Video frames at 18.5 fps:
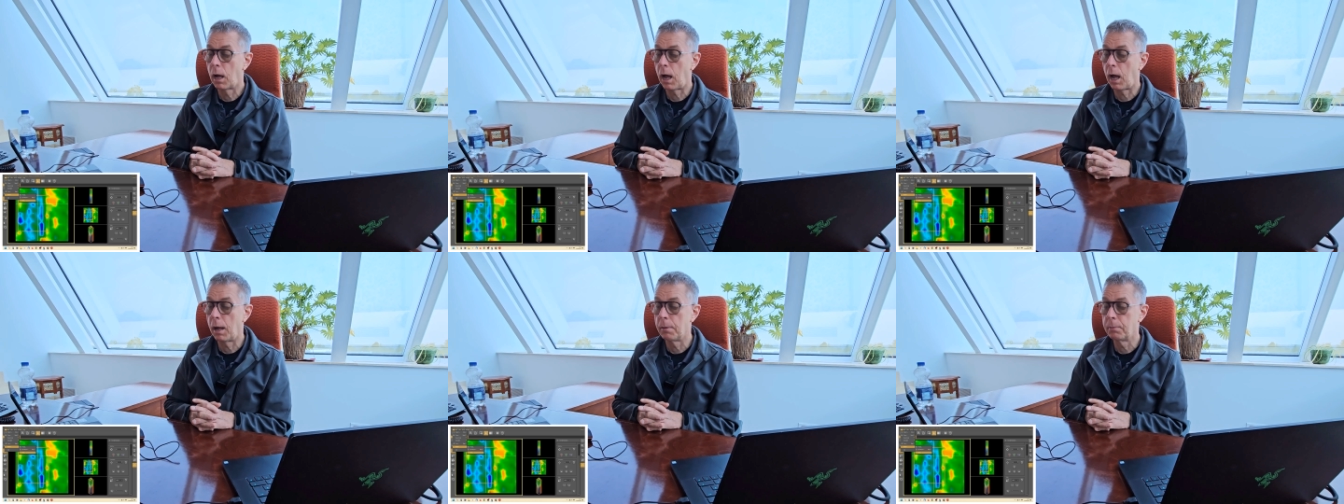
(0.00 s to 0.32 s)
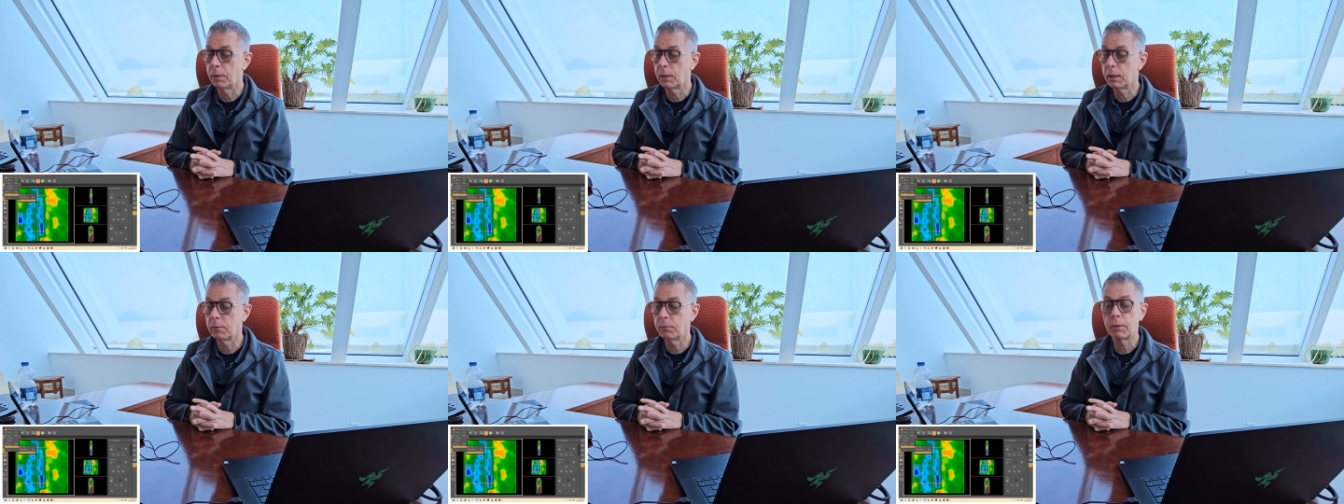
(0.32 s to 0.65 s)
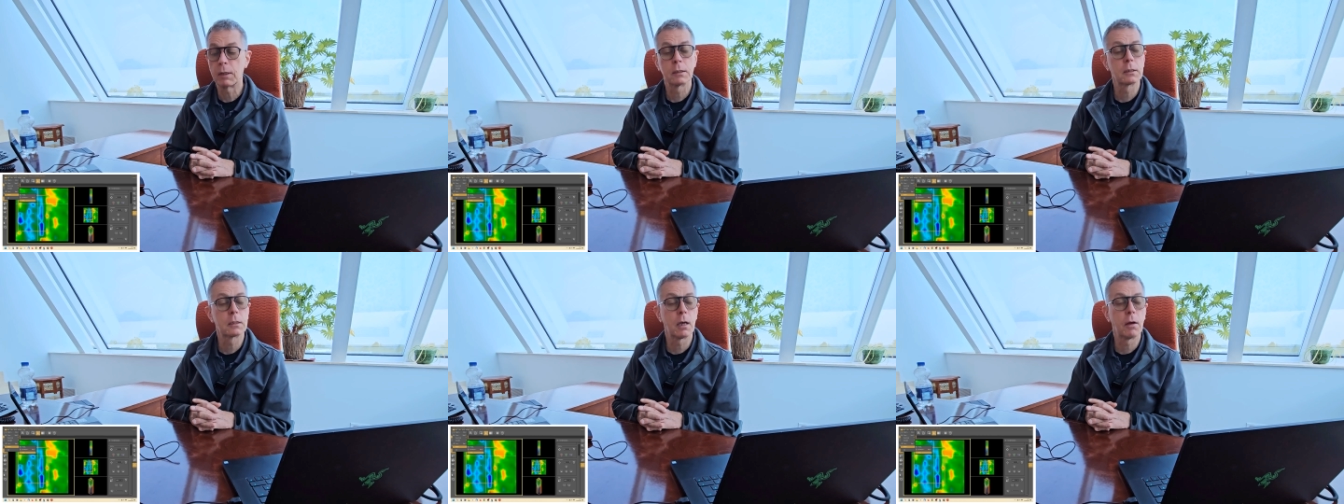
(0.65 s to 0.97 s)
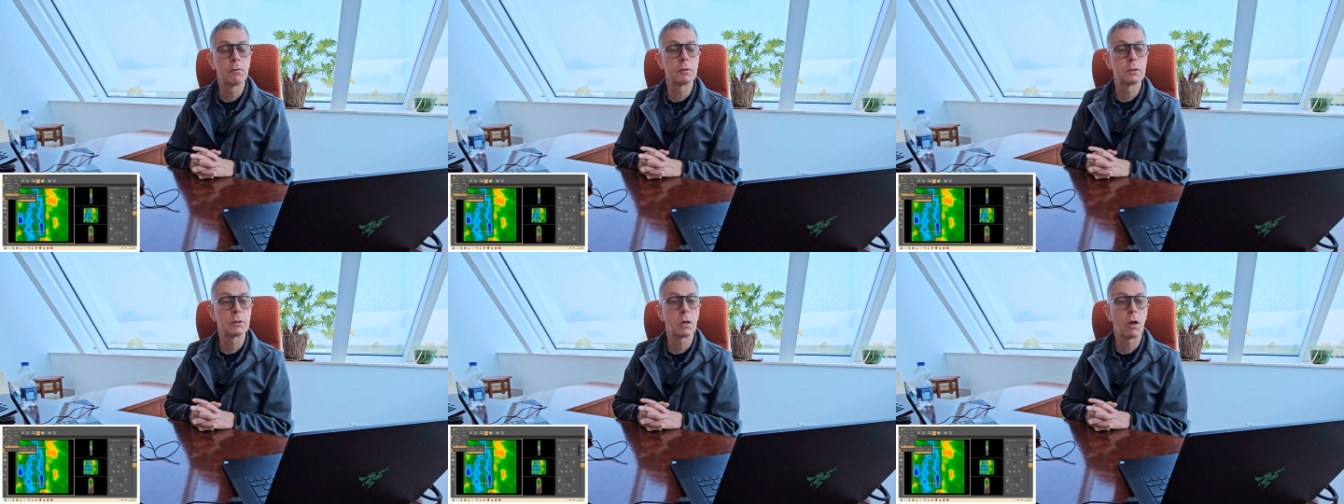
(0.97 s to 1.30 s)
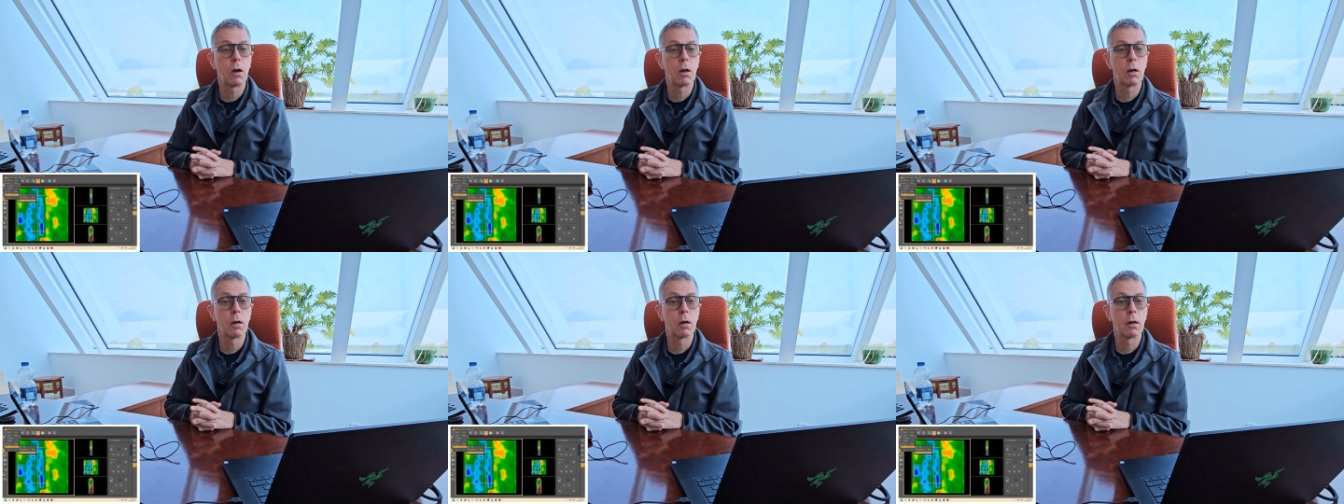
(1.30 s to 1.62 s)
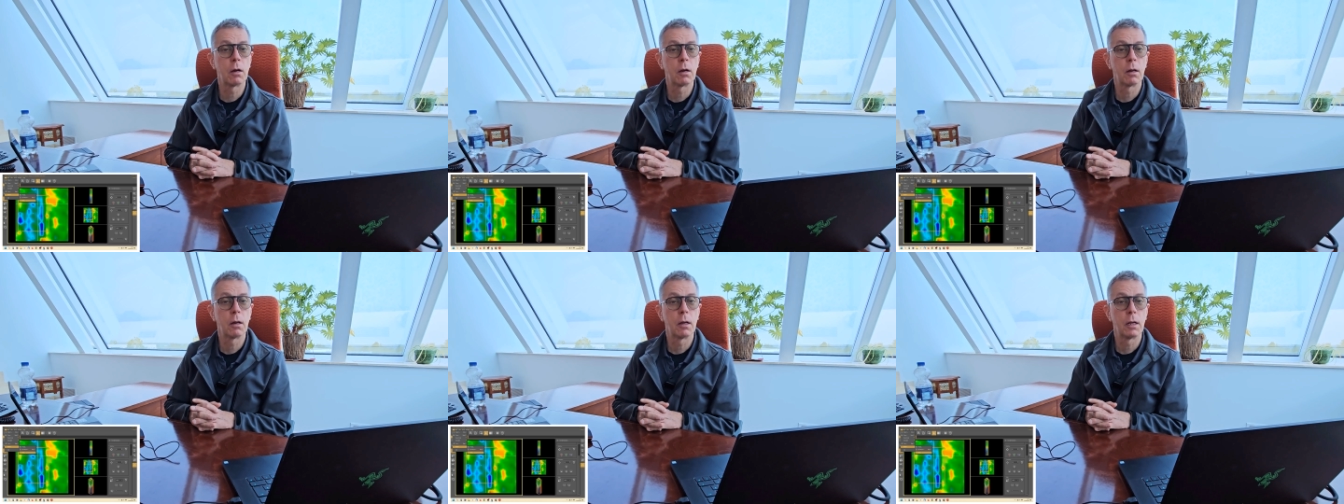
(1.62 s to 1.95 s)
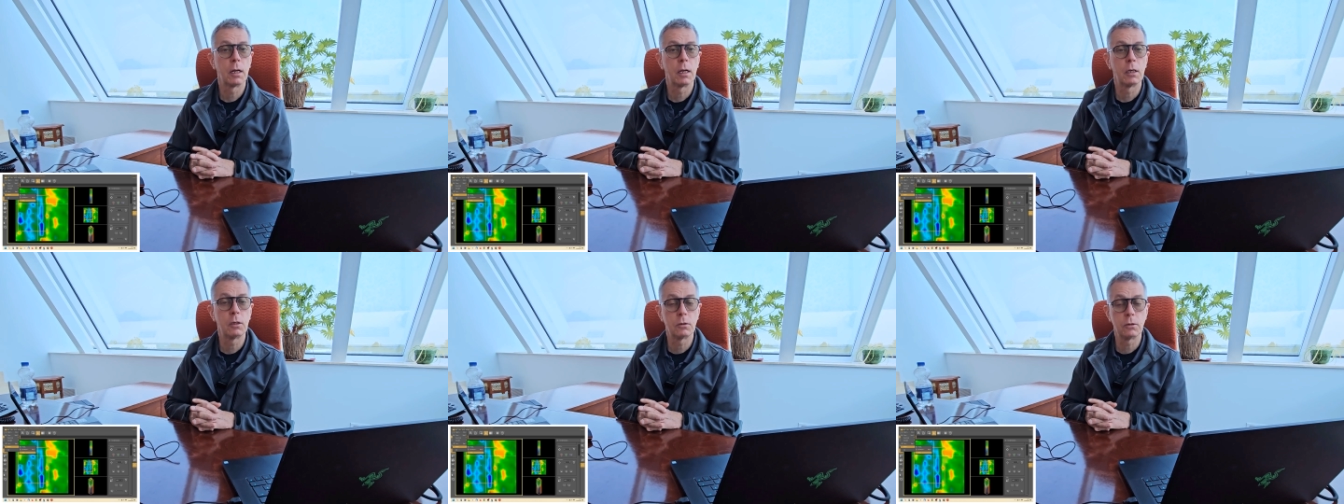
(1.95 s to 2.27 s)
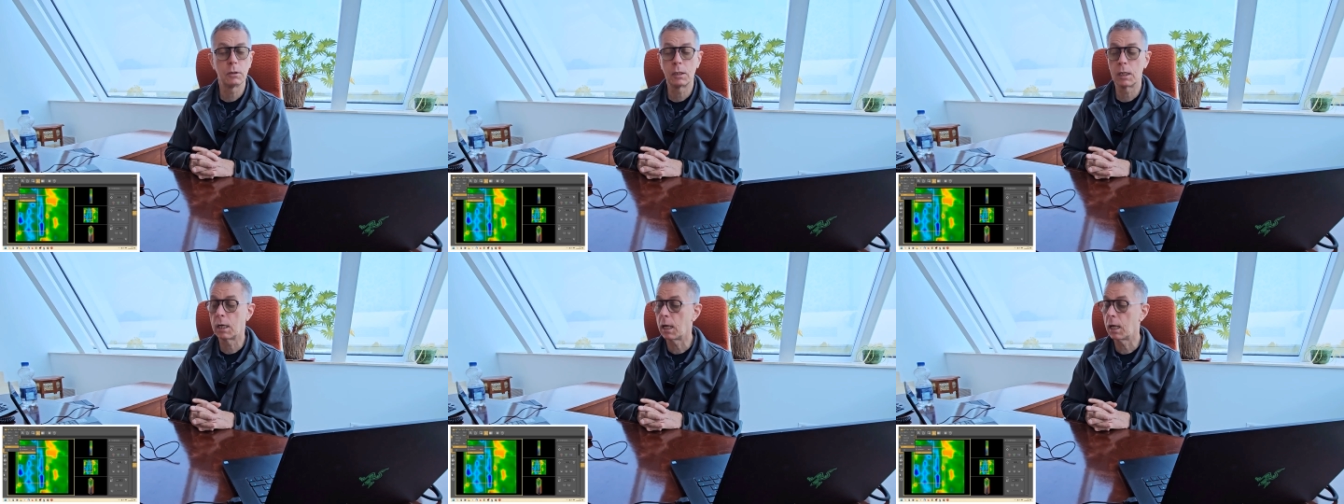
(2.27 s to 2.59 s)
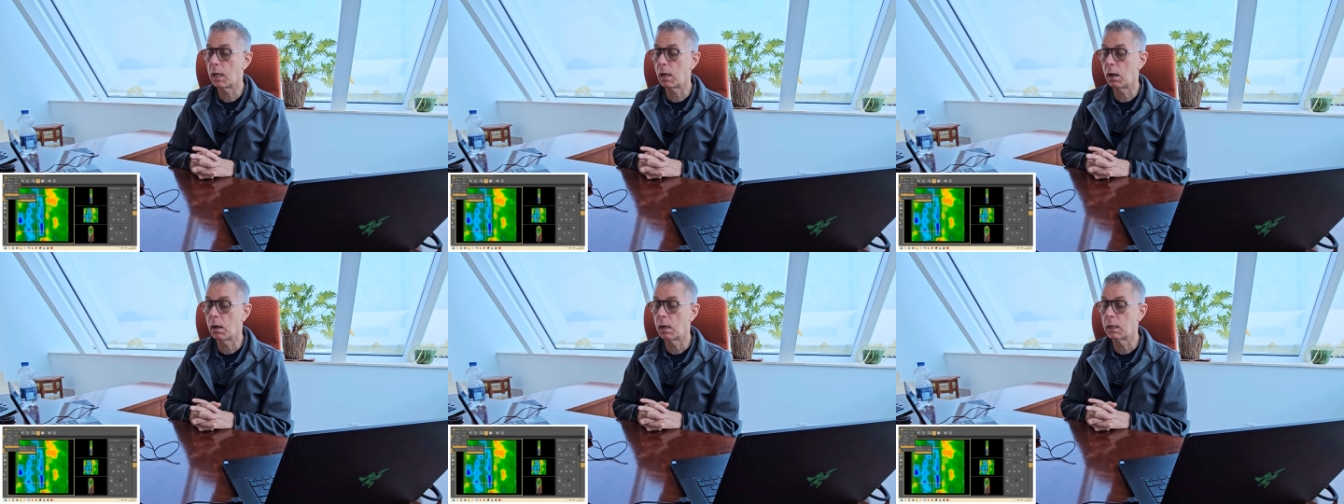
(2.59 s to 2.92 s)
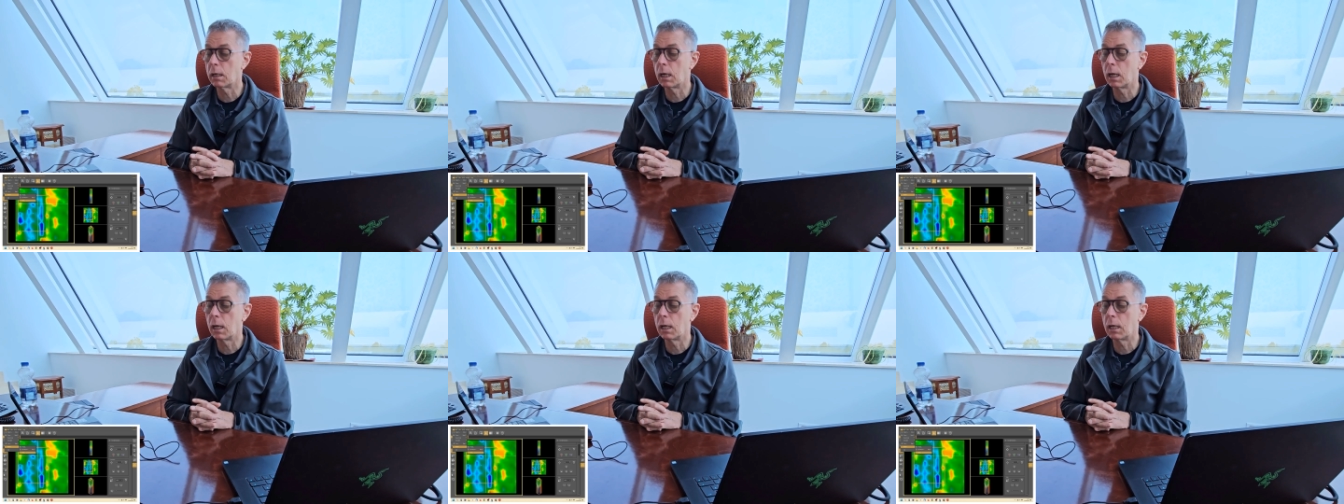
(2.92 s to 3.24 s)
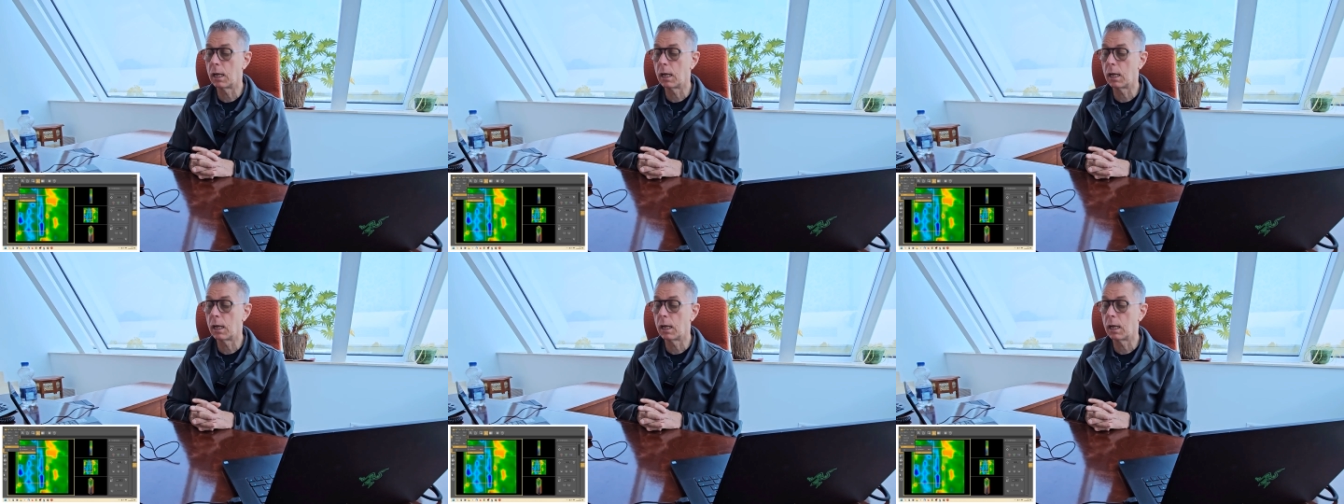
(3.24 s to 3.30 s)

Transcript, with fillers: I believe this covers our issue today on